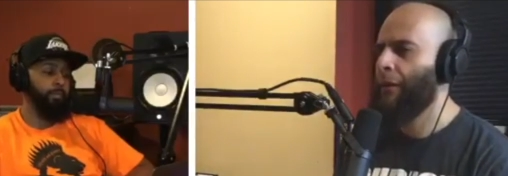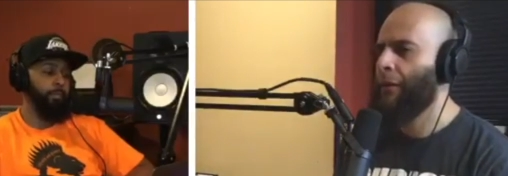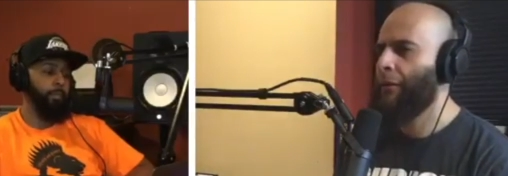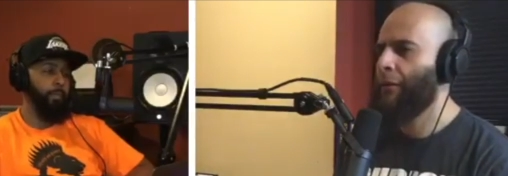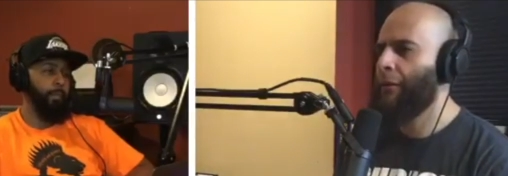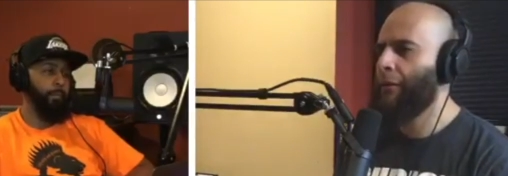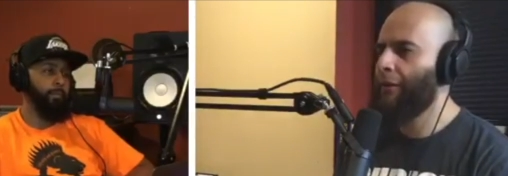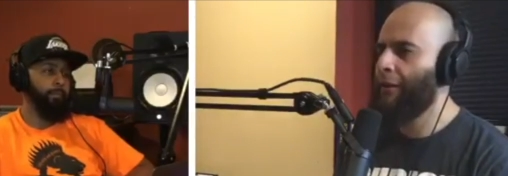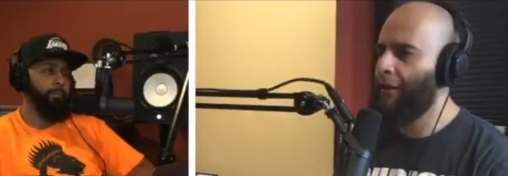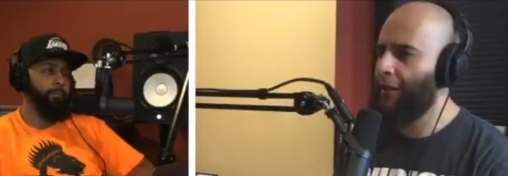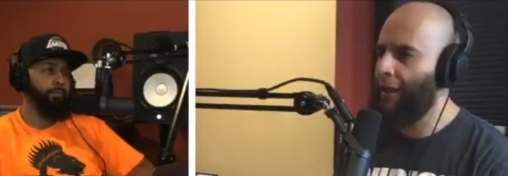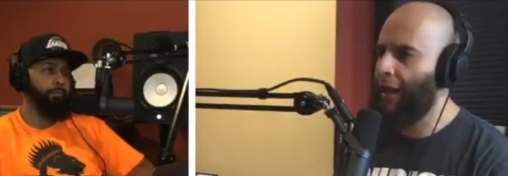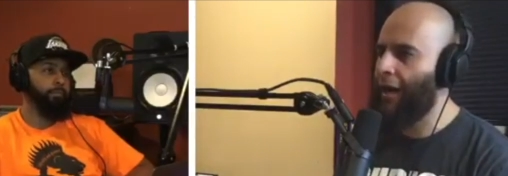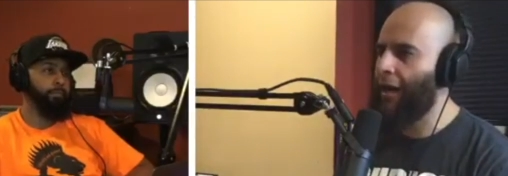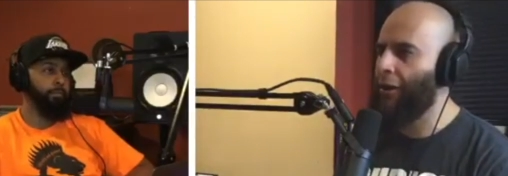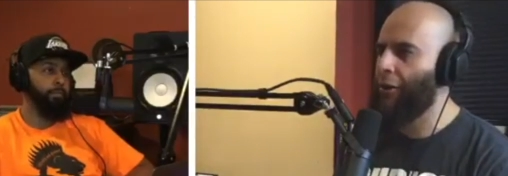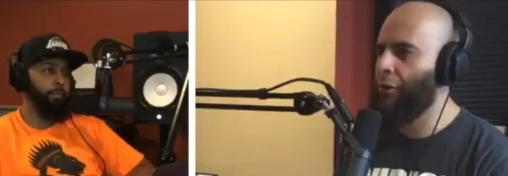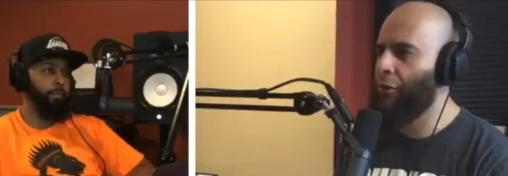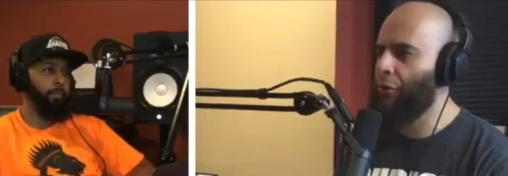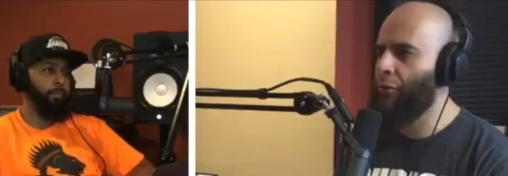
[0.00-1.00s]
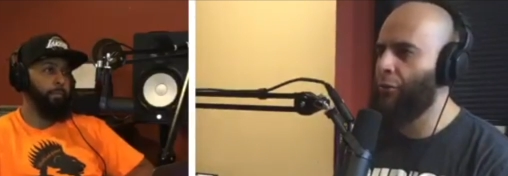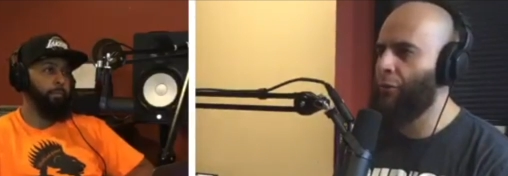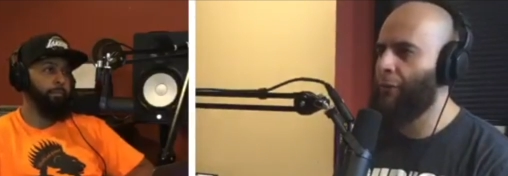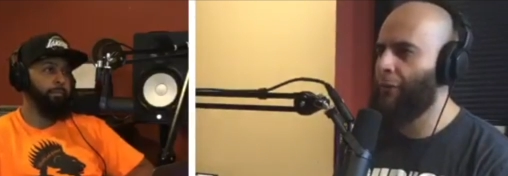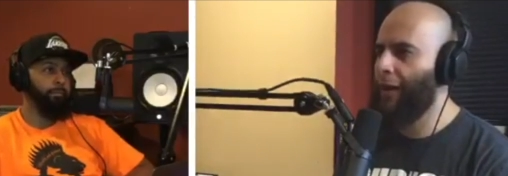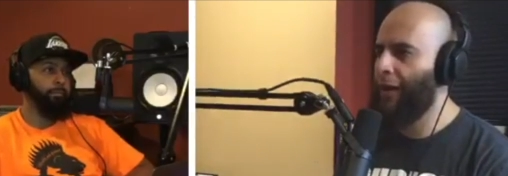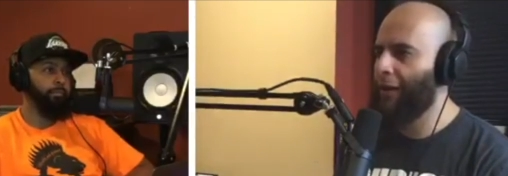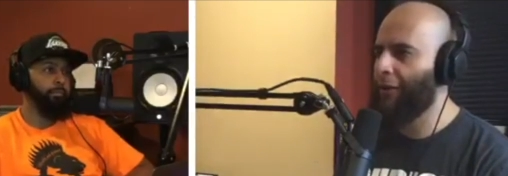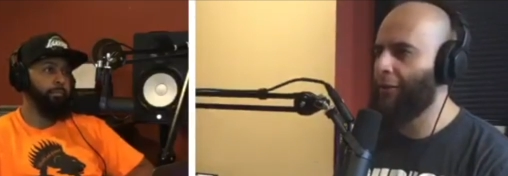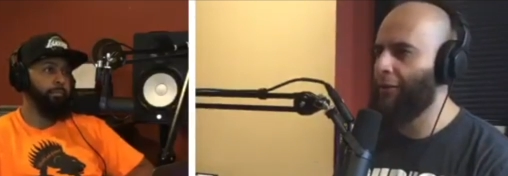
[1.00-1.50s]
Speaker 1: the denial
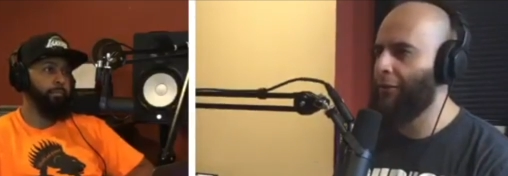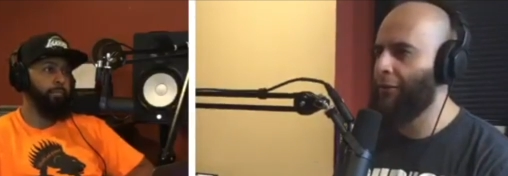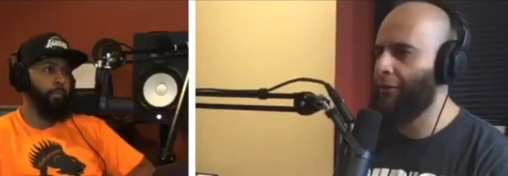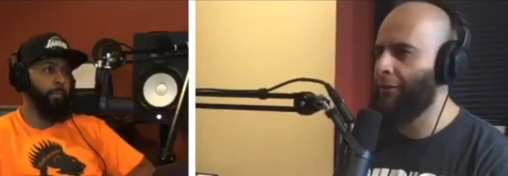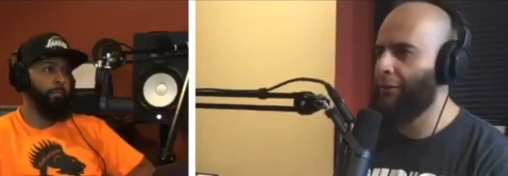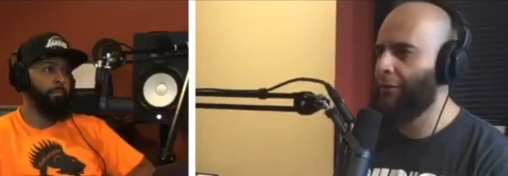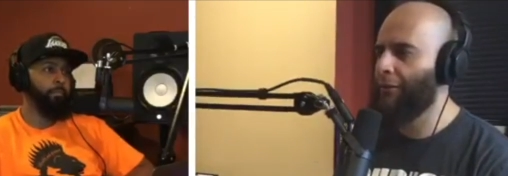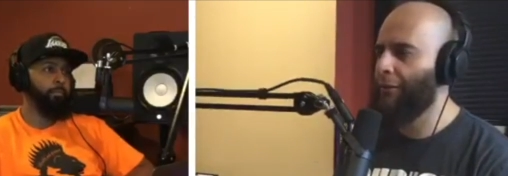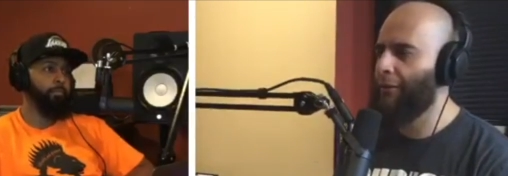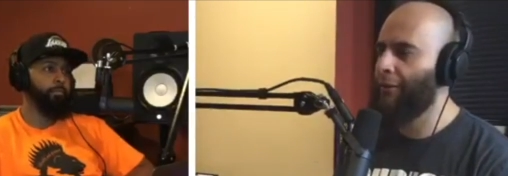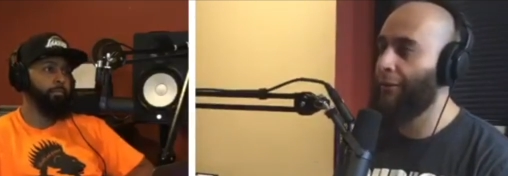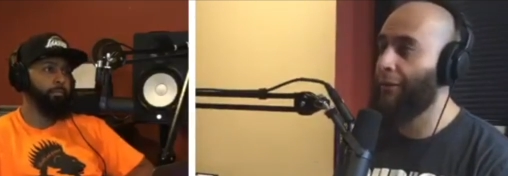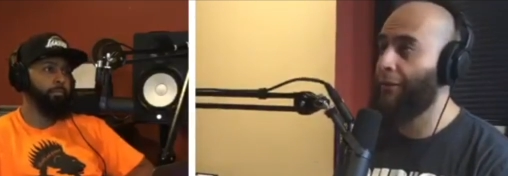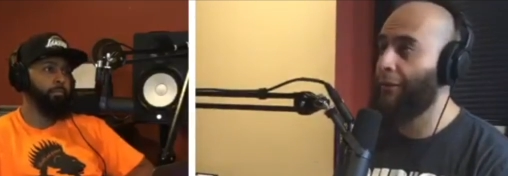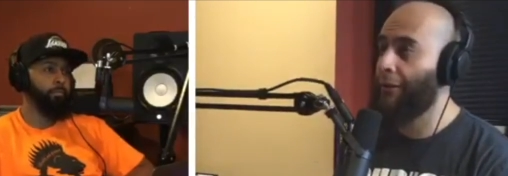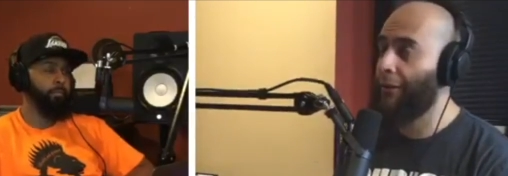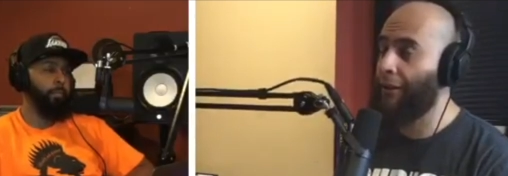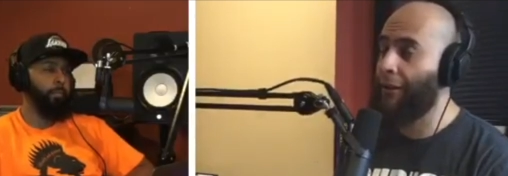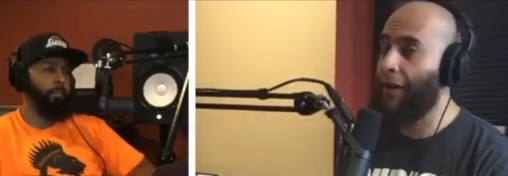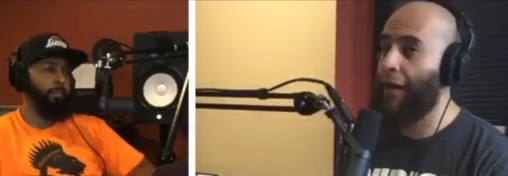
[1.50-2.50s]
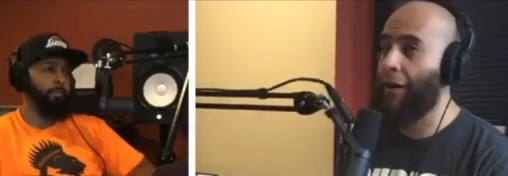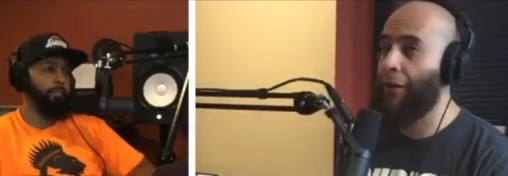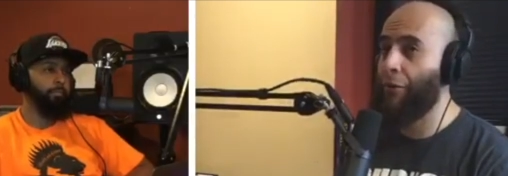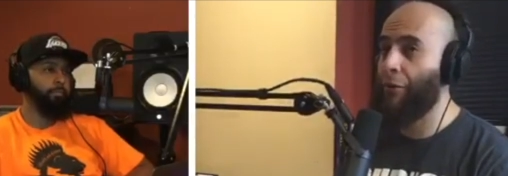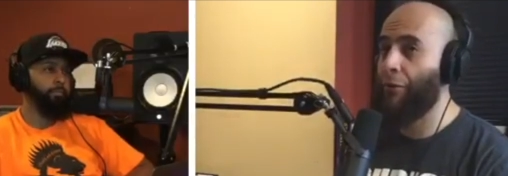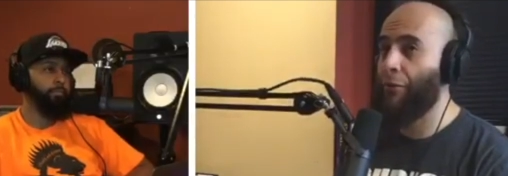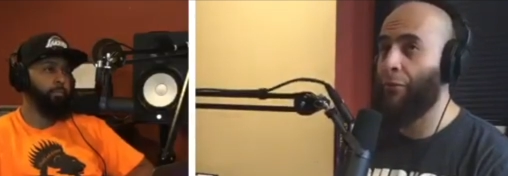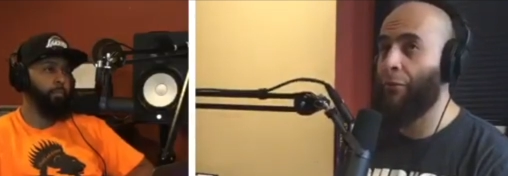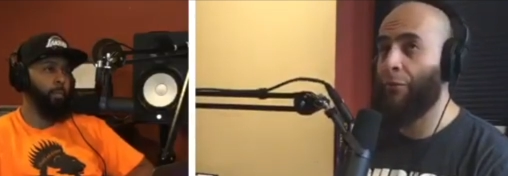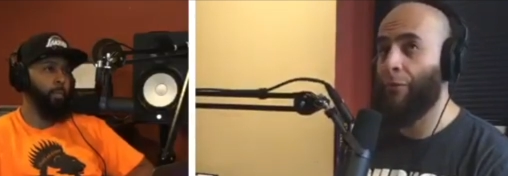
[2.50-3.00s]
factor, or uh, the
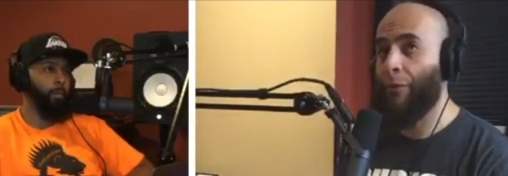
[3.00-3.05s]
denial.